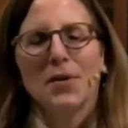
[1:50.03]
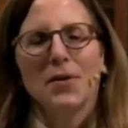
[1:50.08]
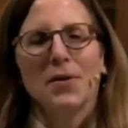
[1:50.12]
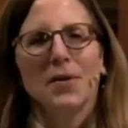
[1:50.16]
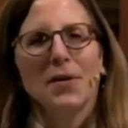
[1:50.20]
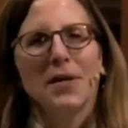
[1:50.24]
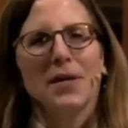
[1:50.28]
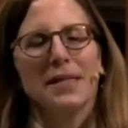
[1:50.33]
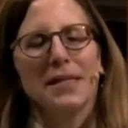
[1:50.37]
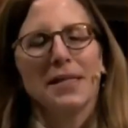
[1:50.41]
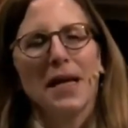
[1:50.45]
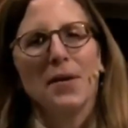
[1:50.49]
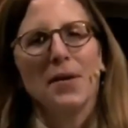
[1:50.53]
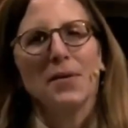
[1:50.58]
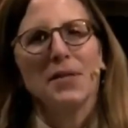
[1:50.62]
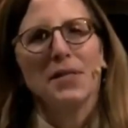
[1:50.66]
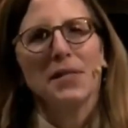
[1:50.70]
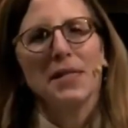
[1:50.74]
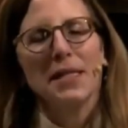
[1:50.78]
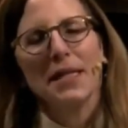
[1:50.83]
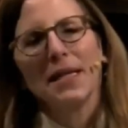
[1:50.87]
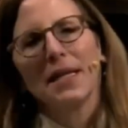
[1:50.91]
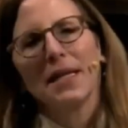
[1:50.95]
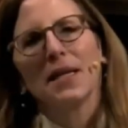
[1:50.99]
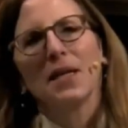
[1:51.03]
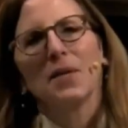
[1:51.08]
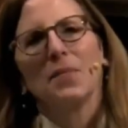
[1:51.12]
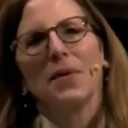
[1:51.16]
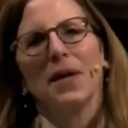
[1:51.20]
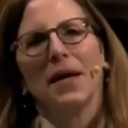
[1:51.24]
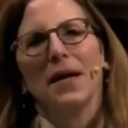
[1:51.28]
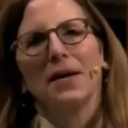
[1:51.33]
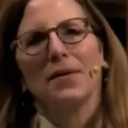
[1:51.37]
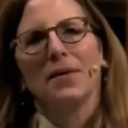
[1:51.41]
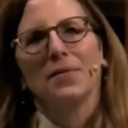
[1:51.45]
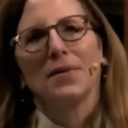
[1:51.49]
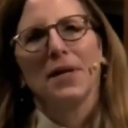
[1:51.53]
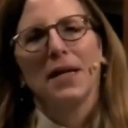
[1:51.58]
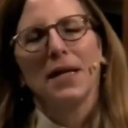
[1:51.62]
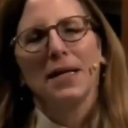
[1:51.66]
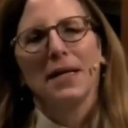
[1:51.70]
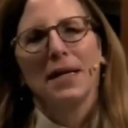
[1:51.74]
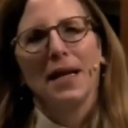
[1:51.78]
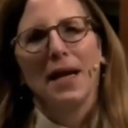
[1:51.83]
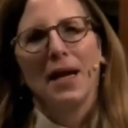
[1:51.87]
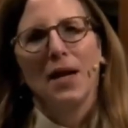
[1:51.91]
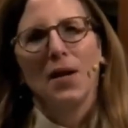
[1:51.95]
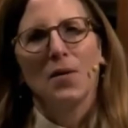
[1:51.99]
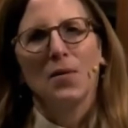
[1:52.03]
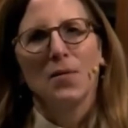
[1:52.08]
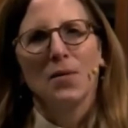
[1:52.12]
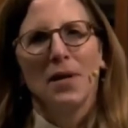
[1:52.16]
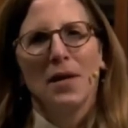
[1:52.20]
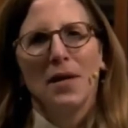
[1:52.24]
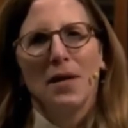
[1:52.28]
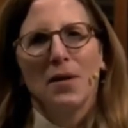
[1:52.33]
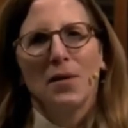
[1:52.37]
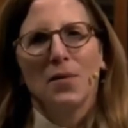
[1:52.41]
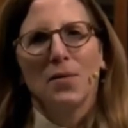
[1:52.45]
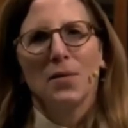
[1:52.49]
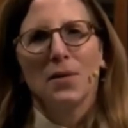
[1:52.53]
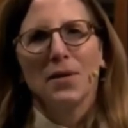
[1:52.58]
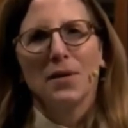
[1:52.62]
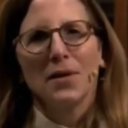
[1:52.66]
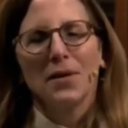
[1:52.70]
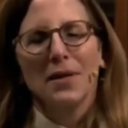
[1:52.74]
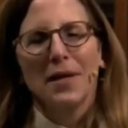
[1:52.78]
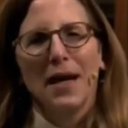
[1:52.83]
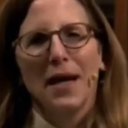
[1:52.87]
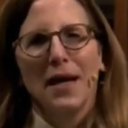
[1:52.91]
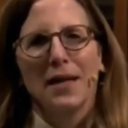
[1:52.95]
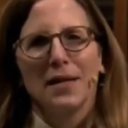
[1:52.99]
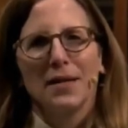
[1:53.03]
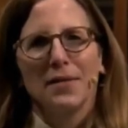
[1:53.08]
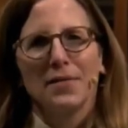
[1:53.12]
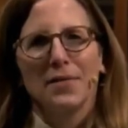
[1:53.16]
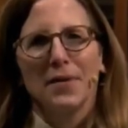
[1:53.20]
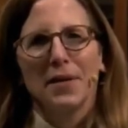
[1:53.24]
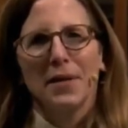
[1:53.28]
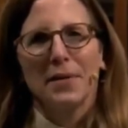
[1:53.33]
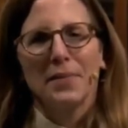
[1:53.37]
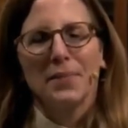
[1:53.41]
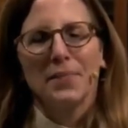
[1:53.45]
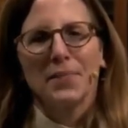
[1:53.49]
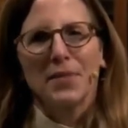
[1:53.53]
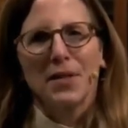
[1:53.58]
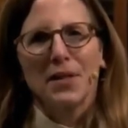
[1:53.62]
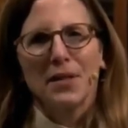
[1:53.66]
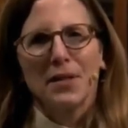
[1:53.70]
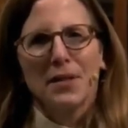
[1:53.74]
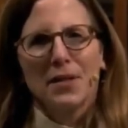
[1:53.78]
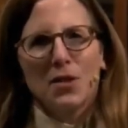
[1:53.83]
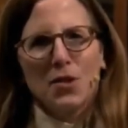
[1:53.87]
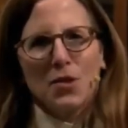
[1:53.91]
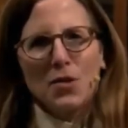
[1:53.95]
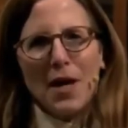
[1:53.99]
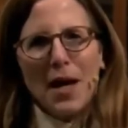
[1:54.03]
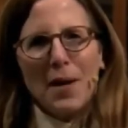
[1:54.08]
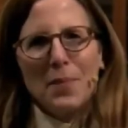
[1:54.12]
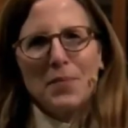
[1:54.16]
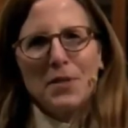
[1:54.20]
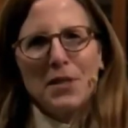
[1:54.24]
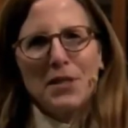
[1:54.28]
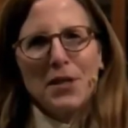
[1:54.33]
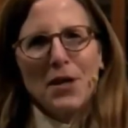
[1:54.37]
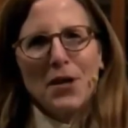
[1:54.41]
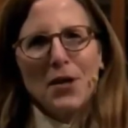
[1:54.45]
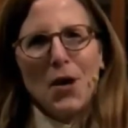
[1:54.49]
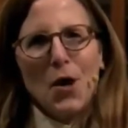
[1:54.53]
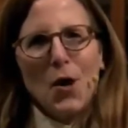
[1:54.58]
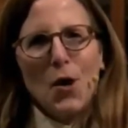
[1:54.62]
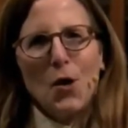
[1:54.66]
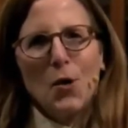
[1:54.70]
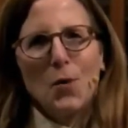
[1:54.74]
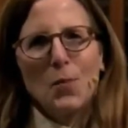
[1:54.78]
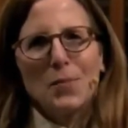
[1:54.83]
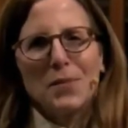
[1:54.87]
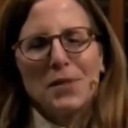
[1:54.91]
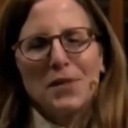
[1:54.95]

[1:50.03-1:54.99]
as I was thinking about right now, we're kind of um, trapped in our homes.